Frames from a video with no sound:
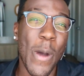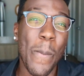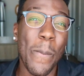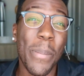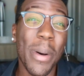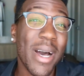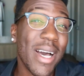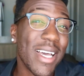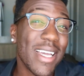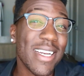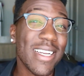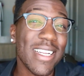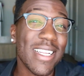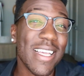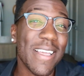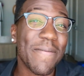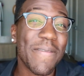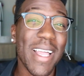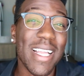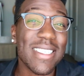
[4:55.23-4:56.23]
But
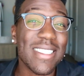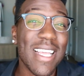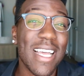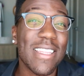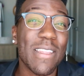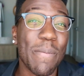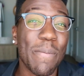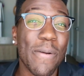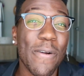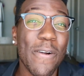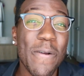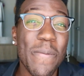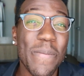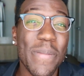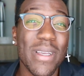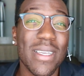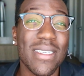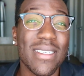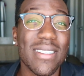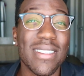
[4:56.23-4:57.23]
if that's not the
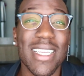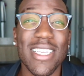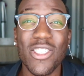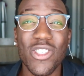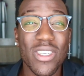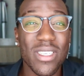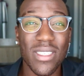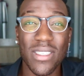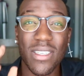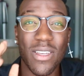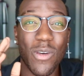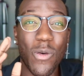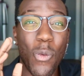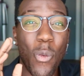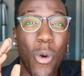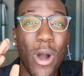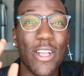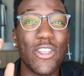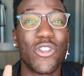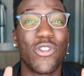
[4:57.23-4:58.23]
purpose, then just
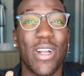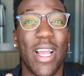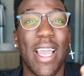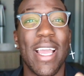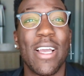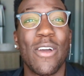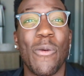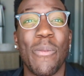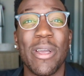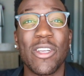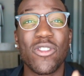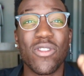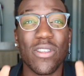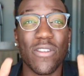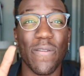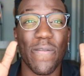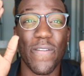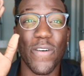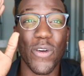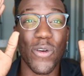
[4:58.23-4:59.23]
watch your angle. Make sure that
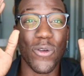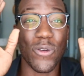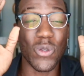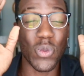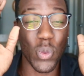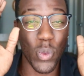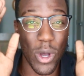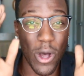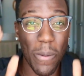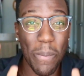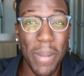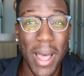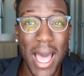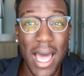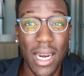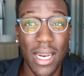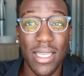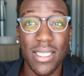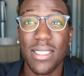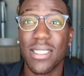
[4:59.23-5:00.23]
your photo is well
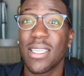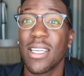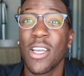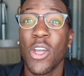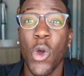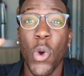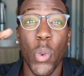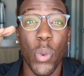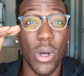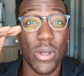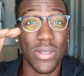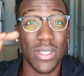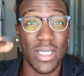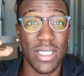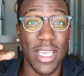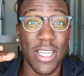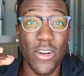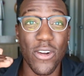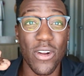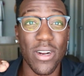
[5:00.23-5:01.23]
balanced, well
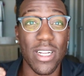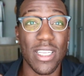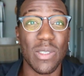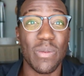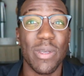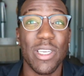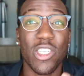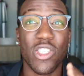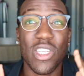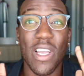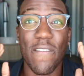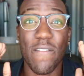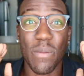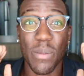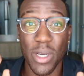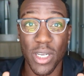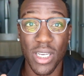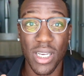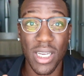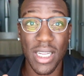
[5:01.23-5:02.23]
centered, is being shot from
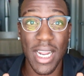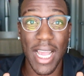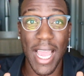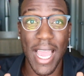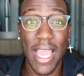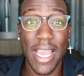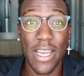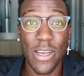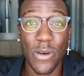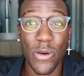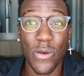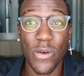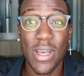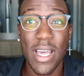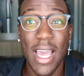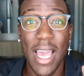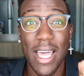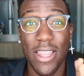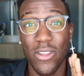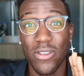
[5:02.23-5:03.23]
a good angle,
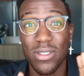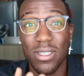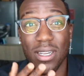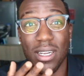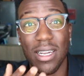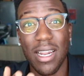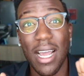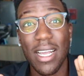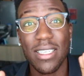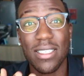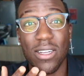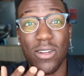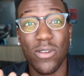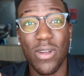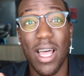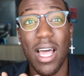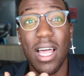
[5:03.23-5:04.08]
and there's a nice little